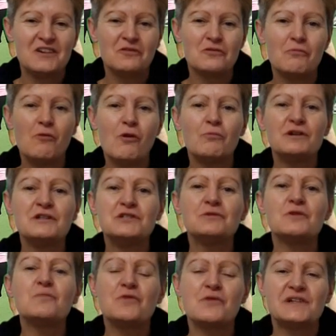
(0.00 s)
that what we do
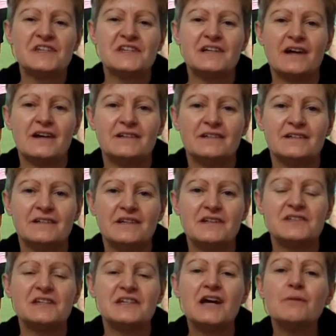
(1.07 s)
appreciate
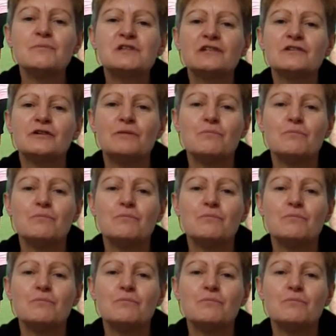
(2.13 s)
is the absolute